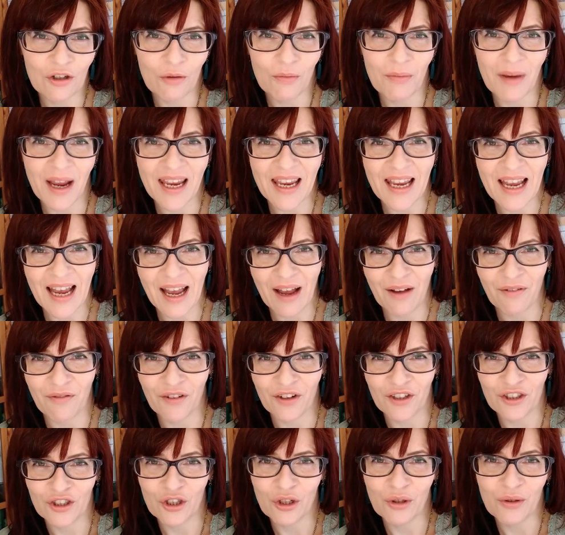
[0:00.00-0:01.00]
You may have
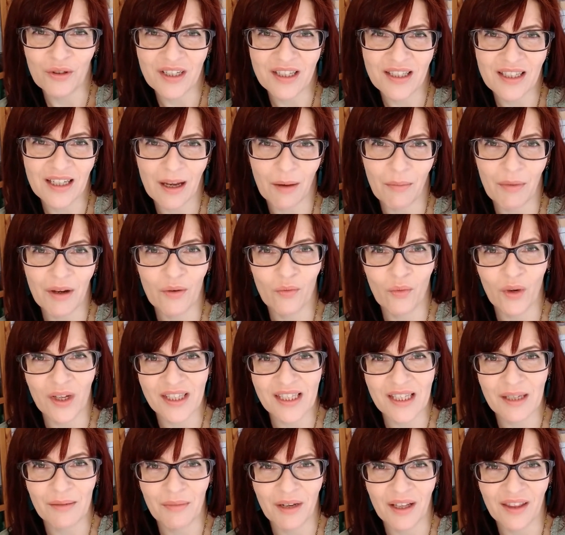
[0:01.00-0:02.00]
tutors come in
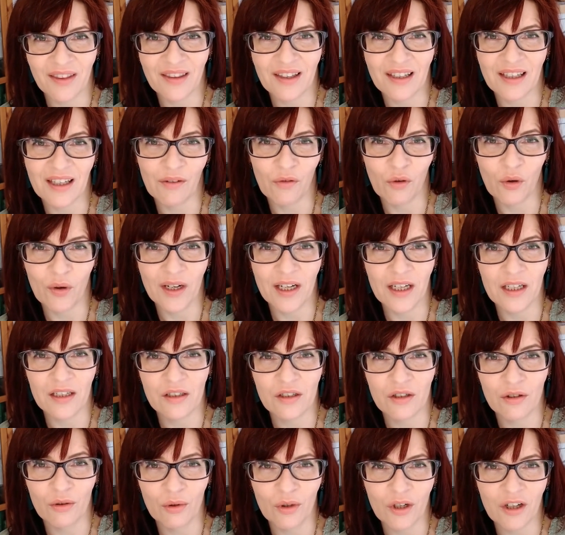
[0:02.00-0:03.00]
once a month and give you a little
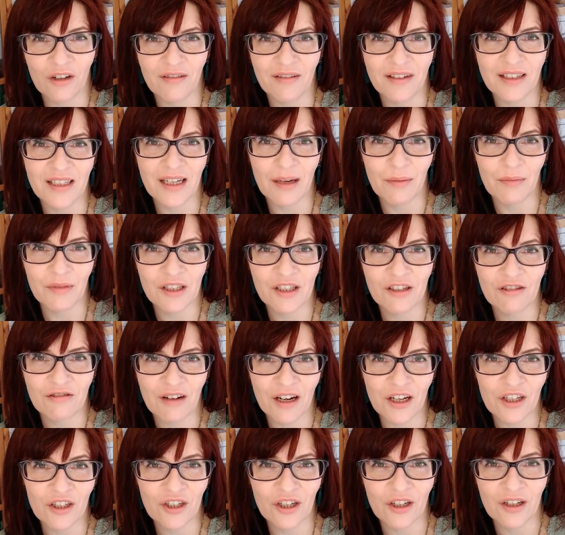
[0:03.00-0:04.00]
talk or a
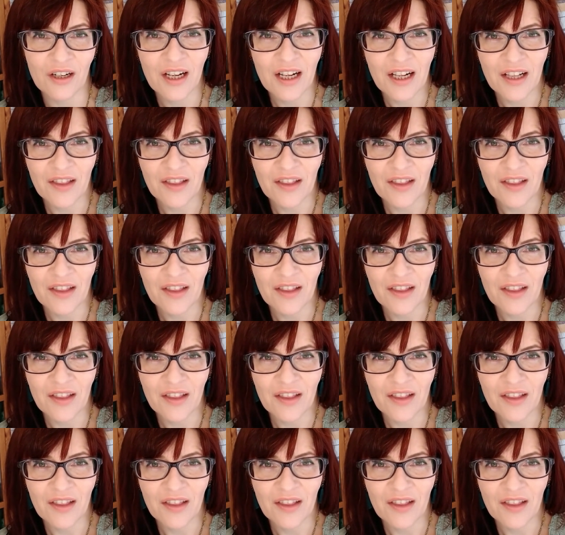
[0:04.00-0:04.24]
demonstration.